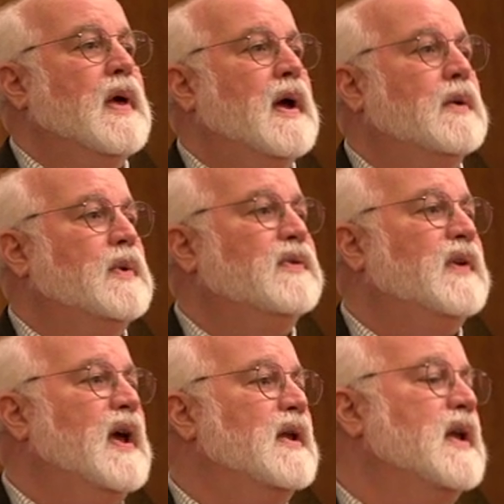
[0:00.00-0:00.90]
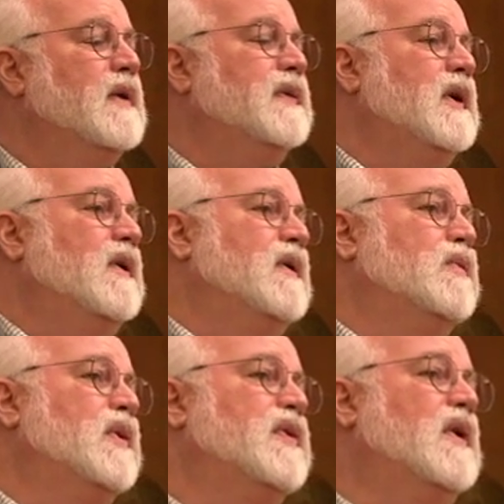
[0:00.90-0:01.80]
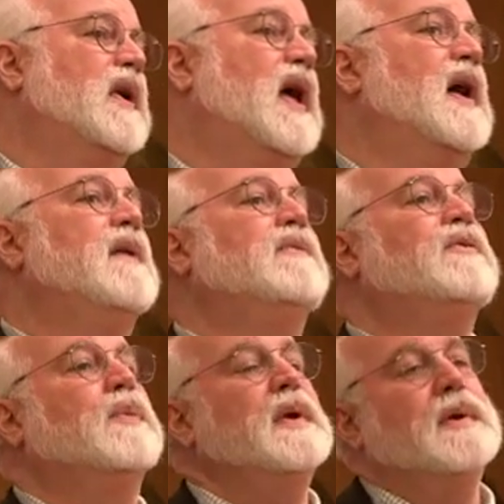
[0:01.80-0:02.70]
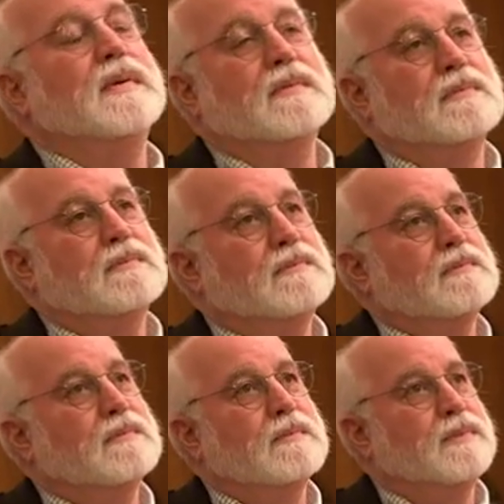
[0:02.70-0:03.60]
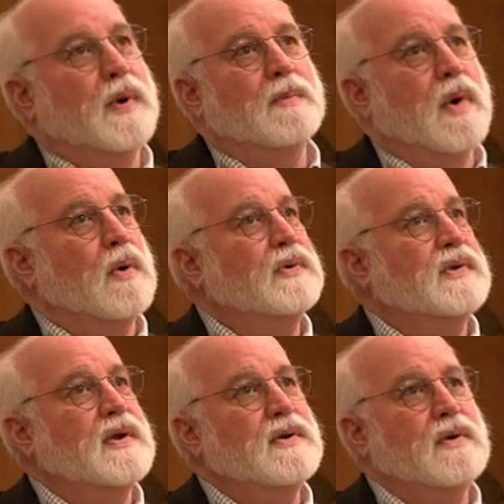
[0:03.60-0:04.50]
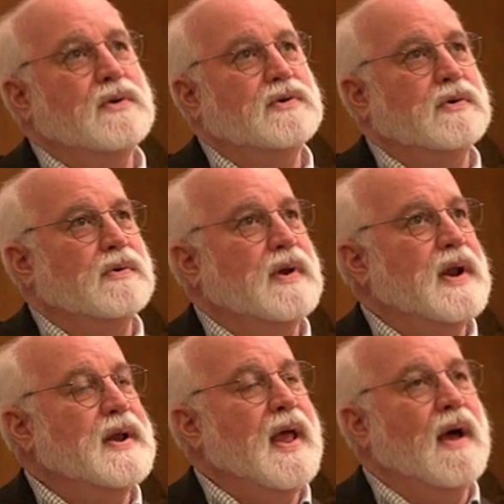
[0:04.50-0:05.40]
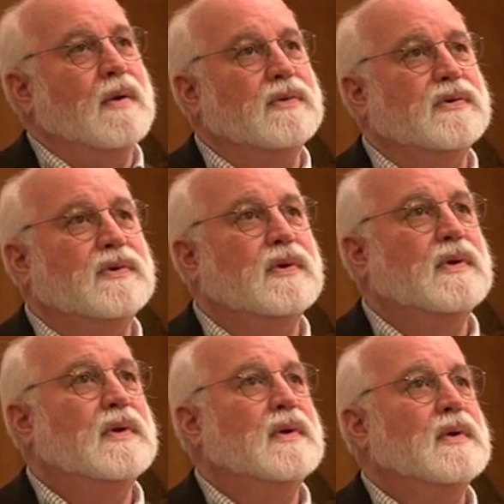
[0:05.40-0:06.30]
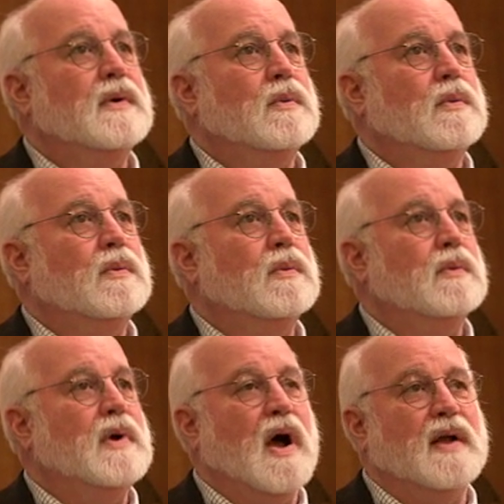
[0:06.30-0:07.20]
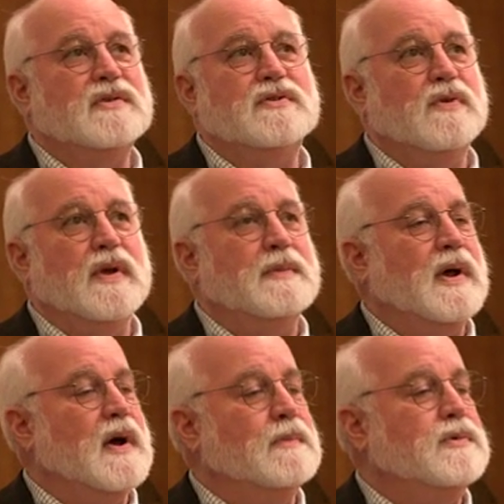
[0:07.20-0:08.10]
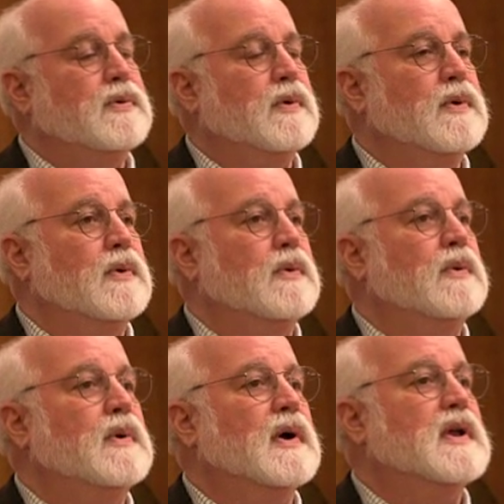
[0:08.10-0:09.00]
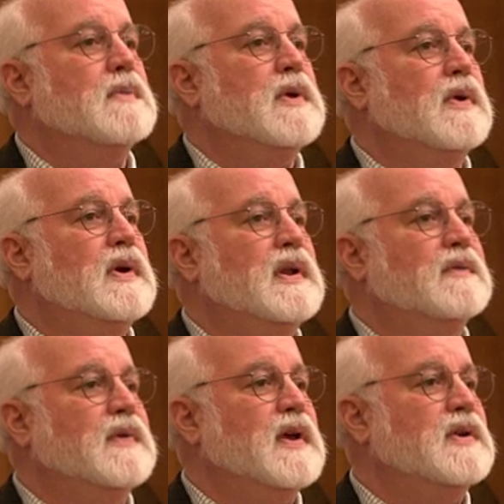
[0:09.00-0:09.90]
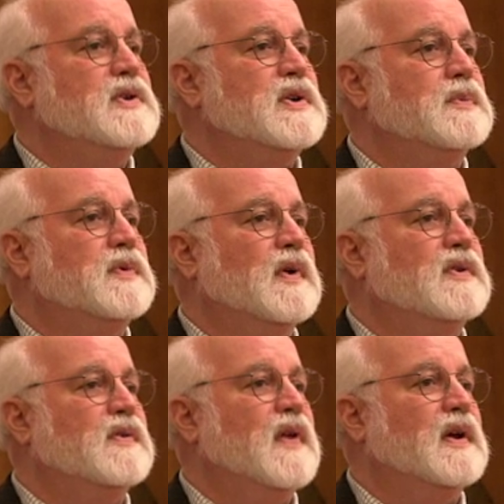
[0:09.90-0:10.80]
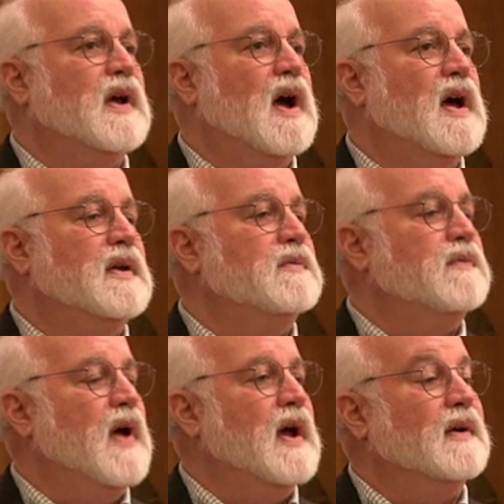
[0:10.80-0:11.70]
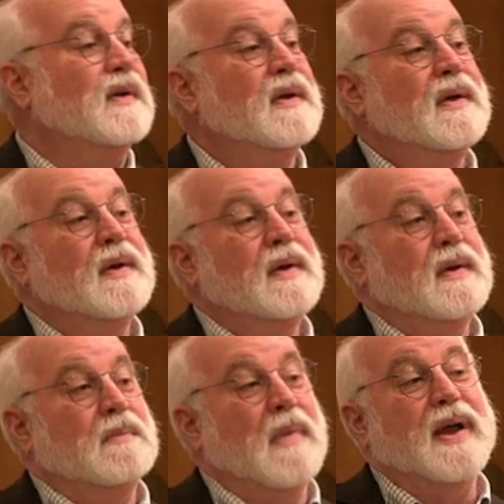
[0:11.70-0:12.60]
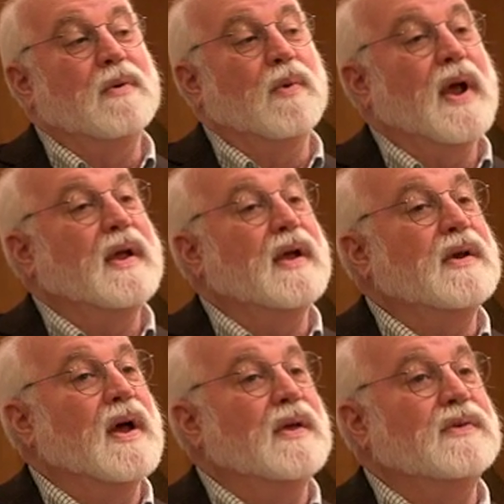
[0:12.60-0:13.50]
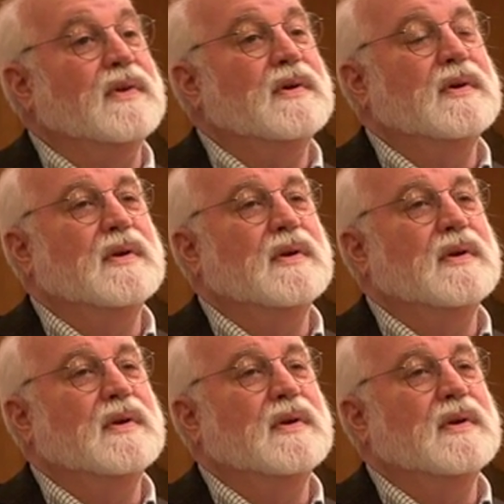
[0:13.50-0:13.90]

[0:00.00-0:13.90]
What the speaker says: And we stand out there, and with our lives we promote and nurture and announce God's dream come true, a community of kinship such that God, in fact, might recognize it.